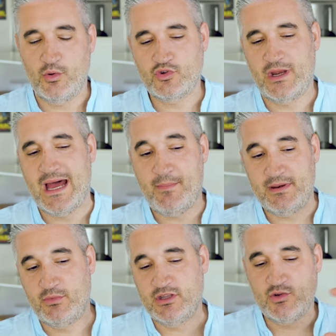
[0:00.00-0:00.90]
what's going to
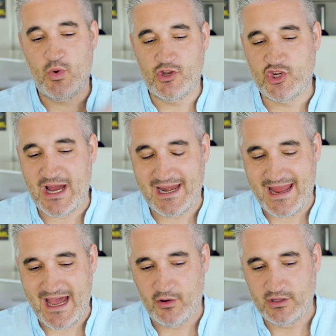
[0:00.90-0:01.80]
happen with this guanciale
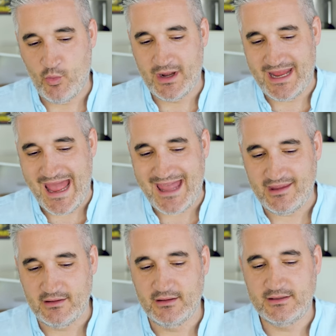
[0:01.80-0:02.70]
now, the one he
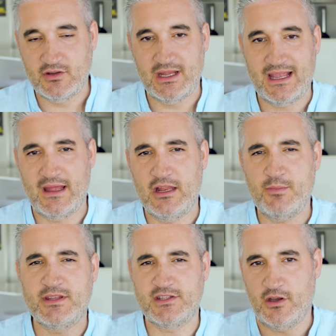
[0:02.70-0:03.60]
added, it's going to get a
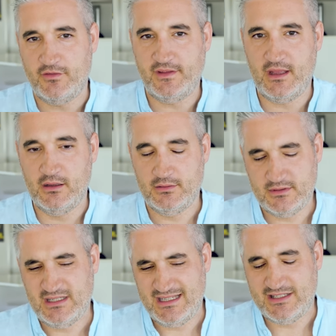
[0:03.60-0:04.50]
little bit softer.
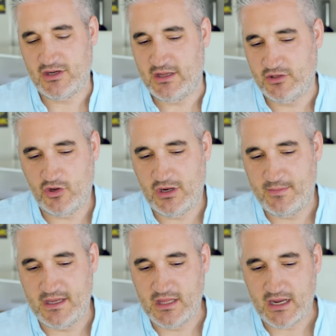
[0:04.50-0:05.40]
It's not going to
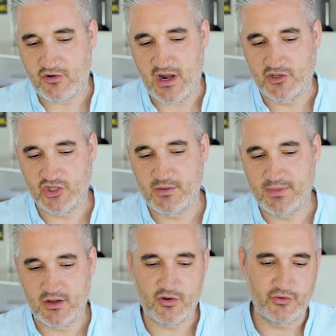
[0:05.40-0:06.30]
be that crunchy
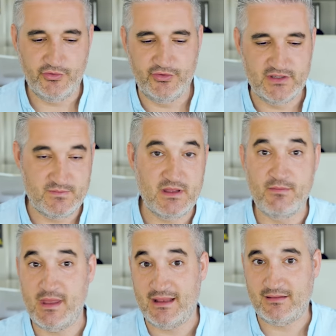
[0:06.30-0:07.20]
because it's
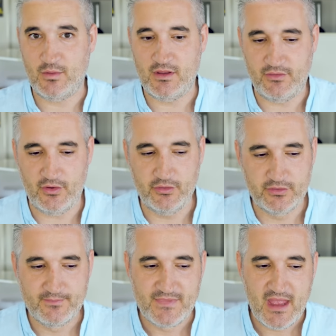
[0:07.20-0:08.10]
been mixed with the
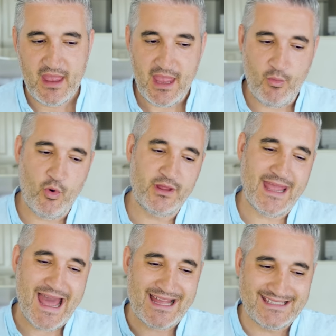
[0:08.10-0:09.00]
sauce. And what
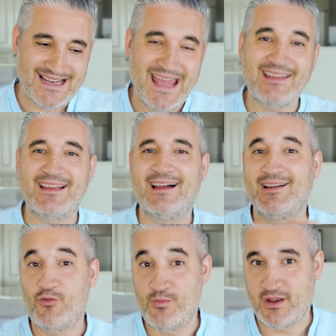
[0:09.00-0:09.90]
he adds later
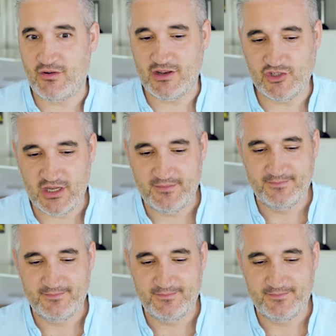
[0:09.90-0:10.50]
will be crunchy.